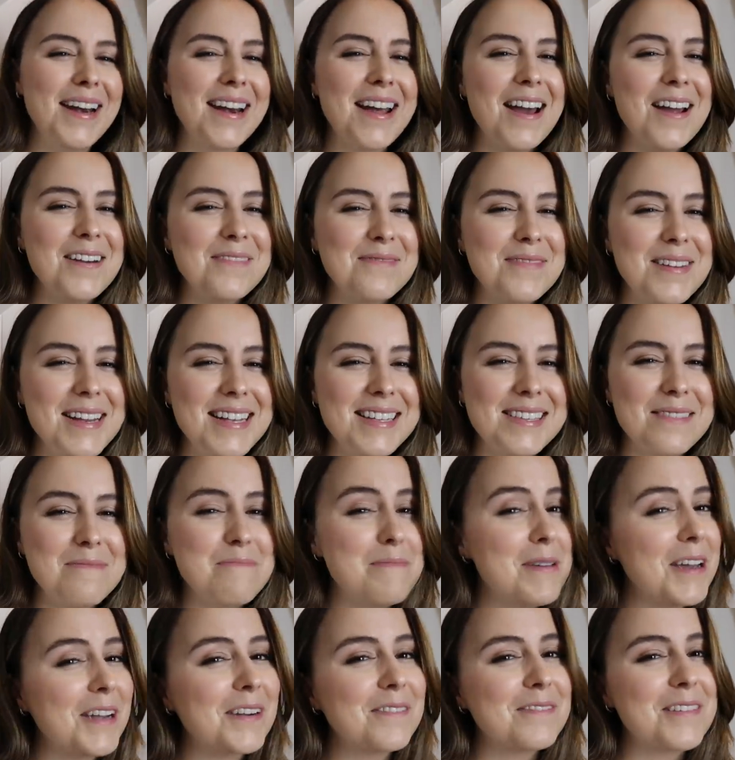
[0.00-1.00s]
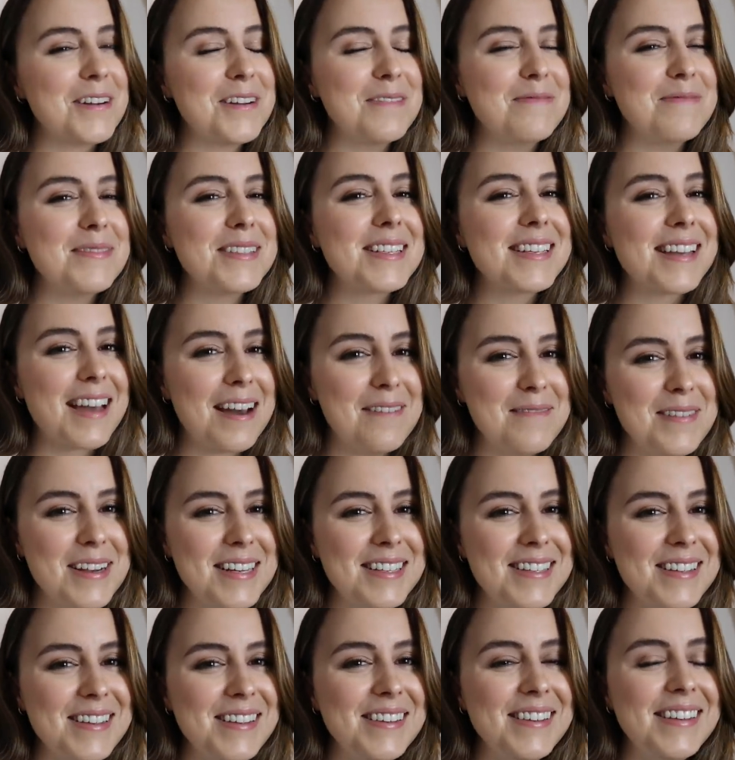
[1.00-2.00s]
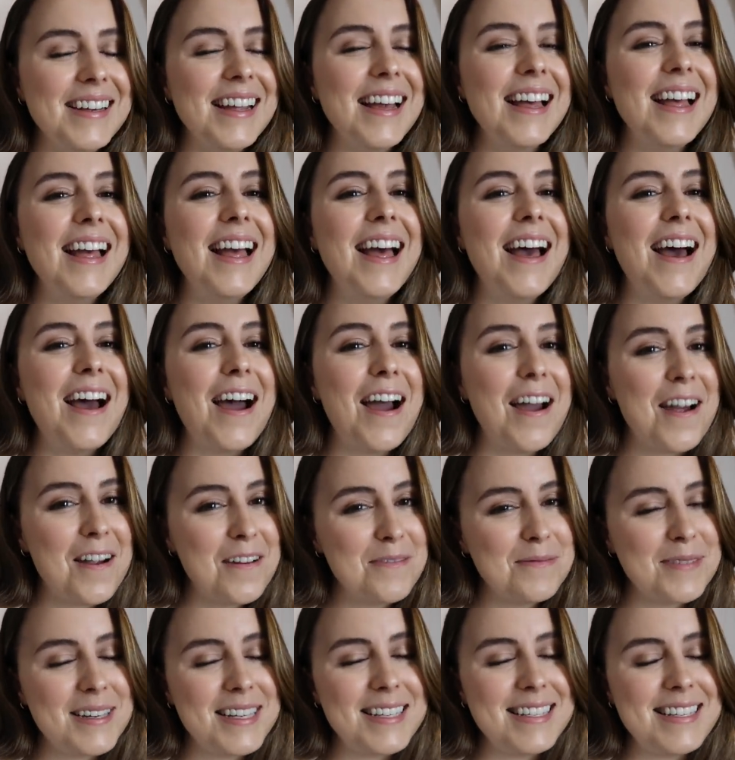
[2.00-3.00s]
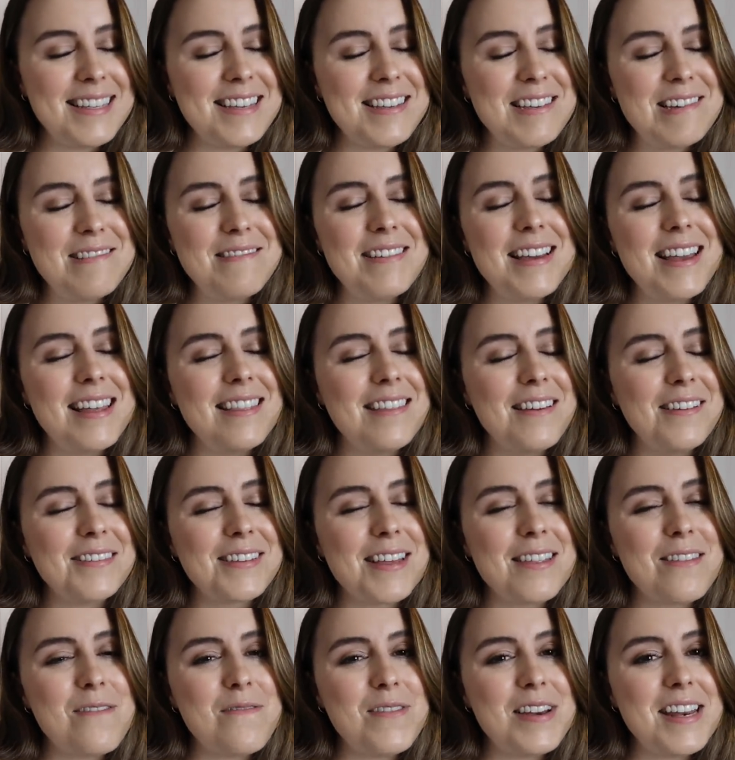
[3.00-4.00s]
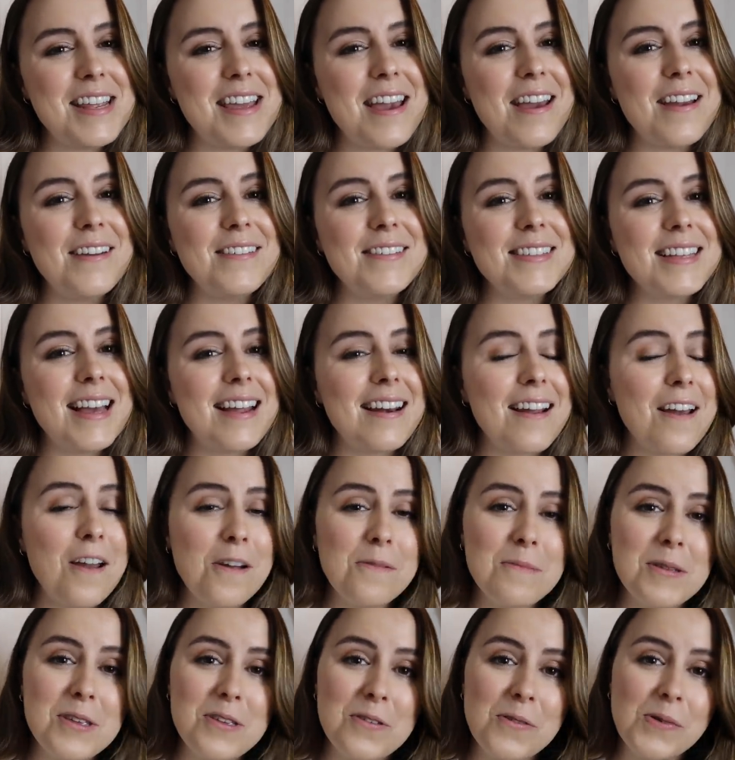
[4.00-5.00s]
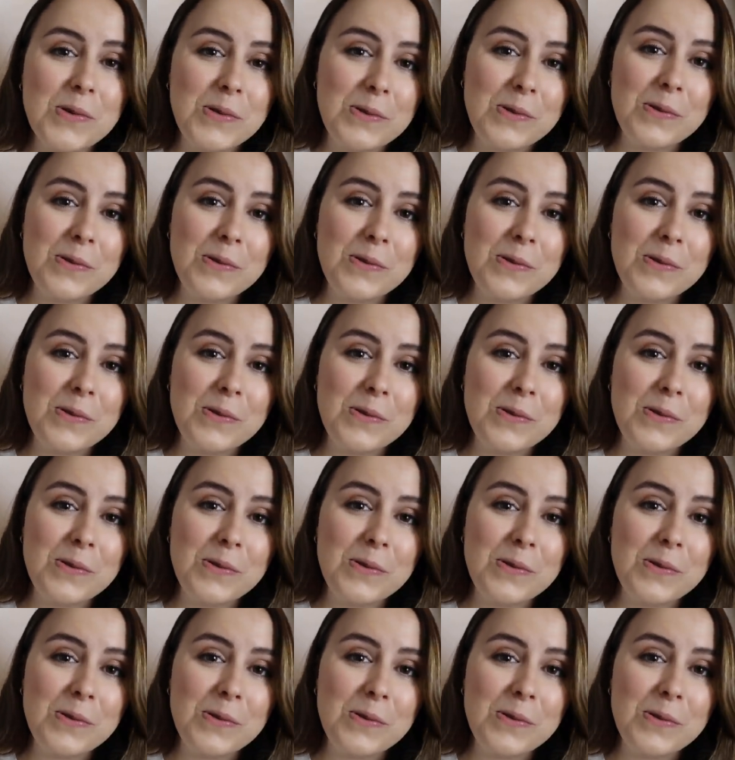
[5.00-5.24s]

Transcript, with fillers: but hopefully some bigger rooms coming soon. I hope to see you in those other videos and I hope that you're